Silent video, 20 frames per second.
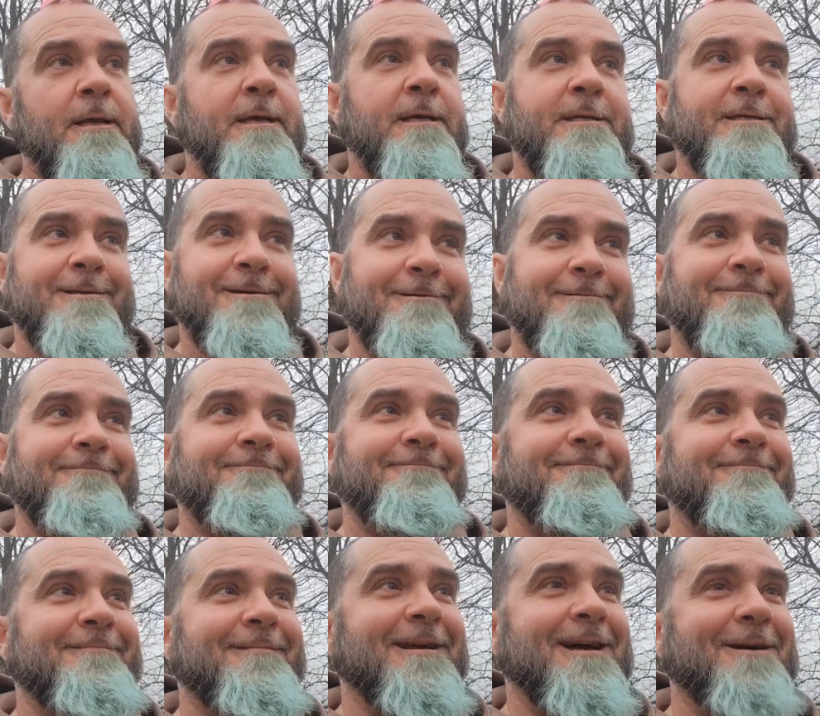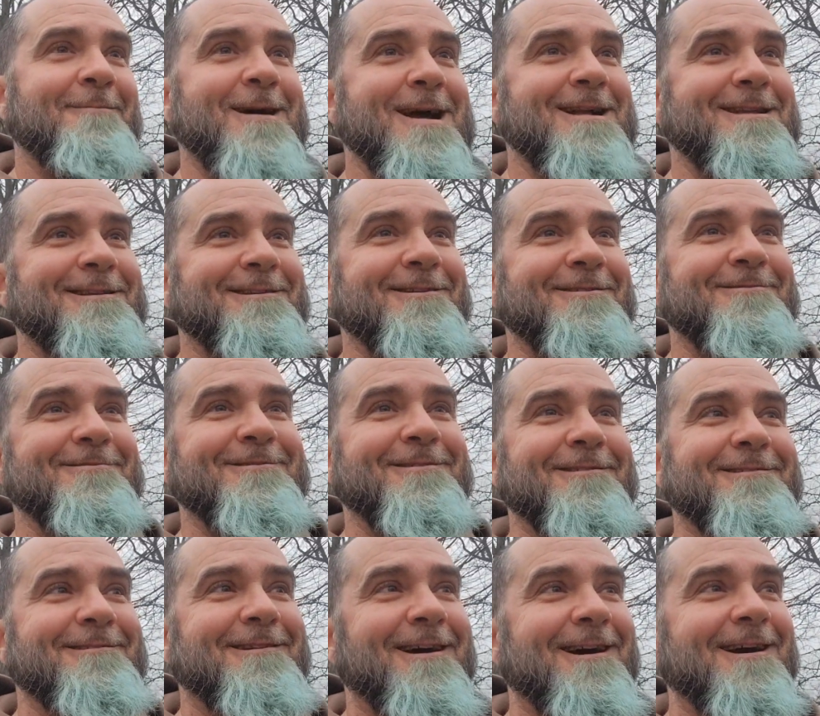So I acted all
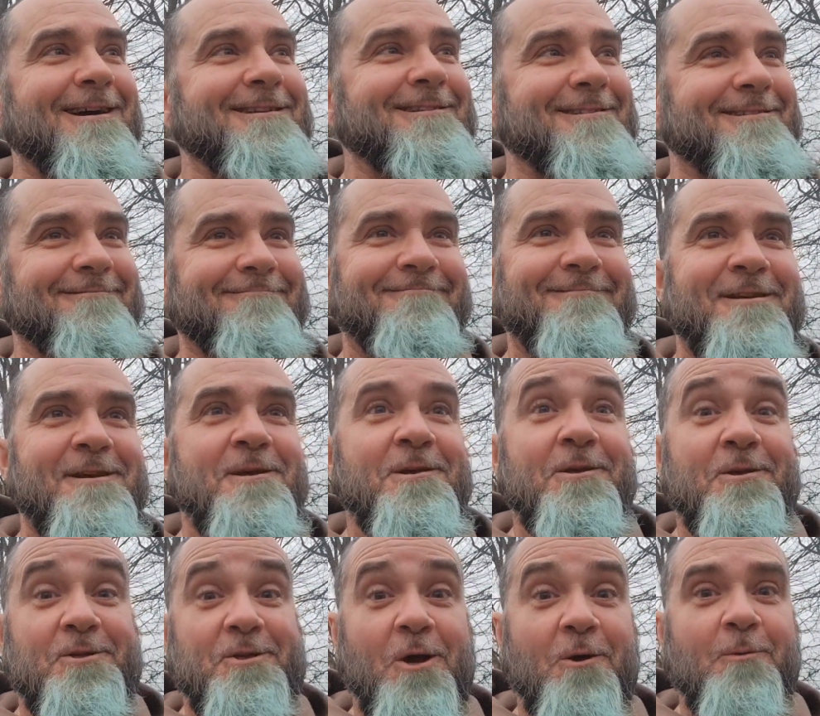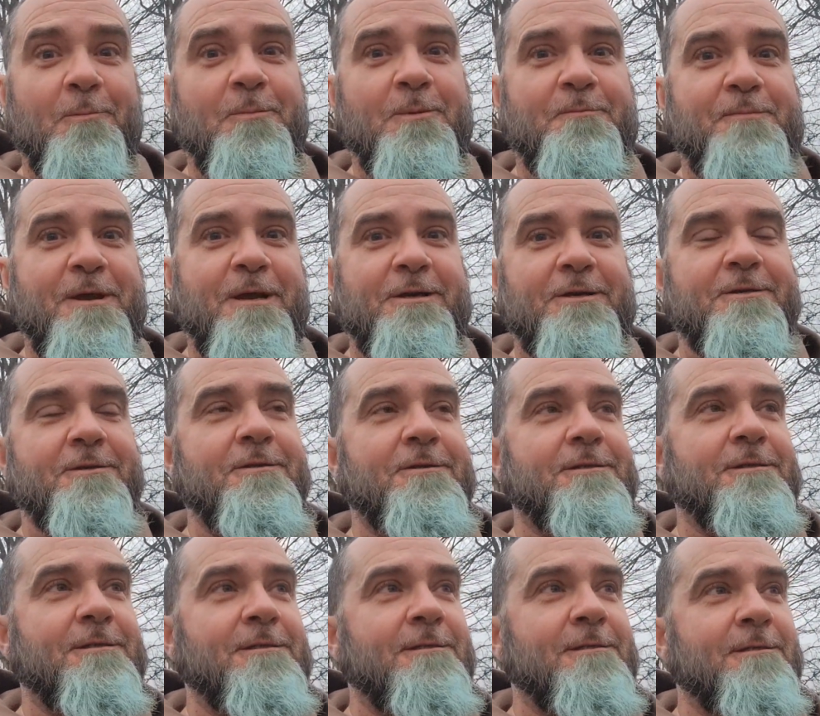good and nice and showed them the
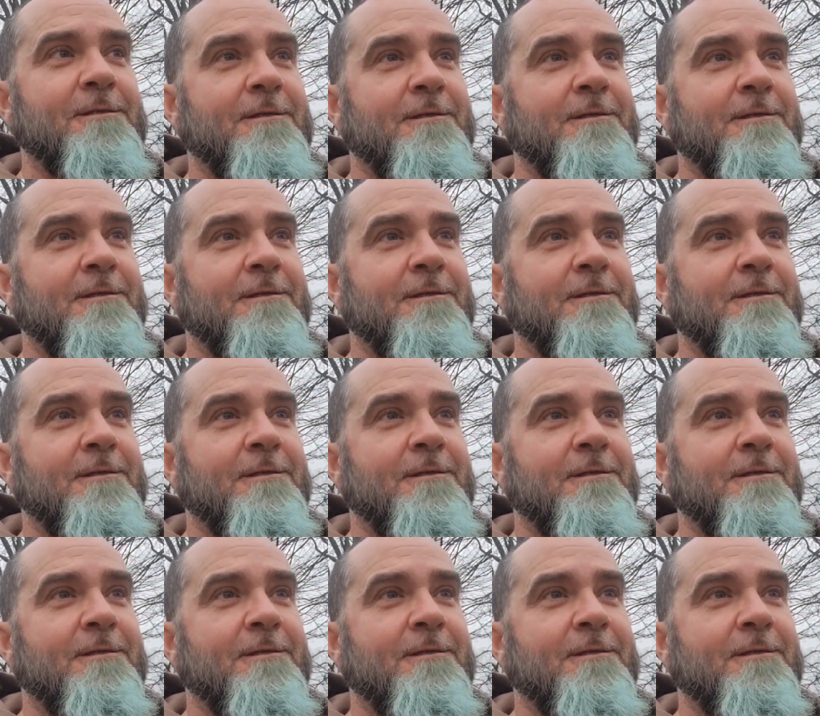pictures.